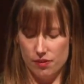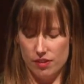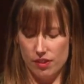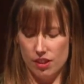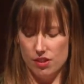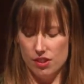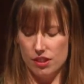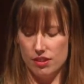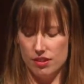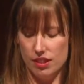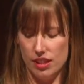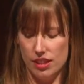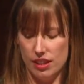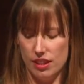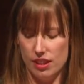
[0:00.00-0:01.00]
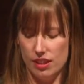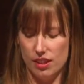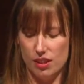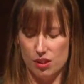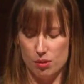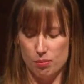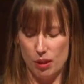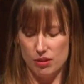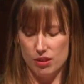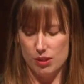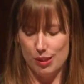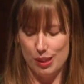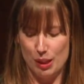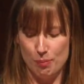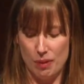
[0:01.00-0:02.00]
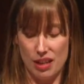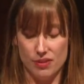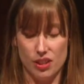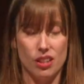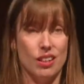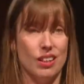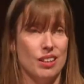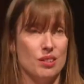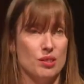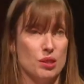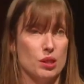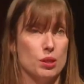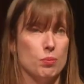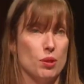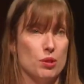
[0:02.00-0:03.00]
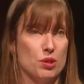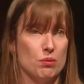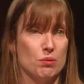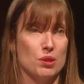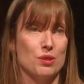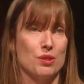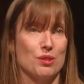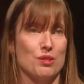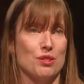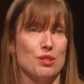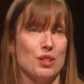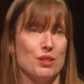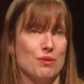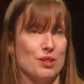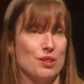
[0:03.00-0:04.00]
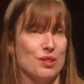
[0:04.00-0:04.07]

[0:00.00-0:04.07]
And you can see here that the smelter team have the highest exposure risk on surface,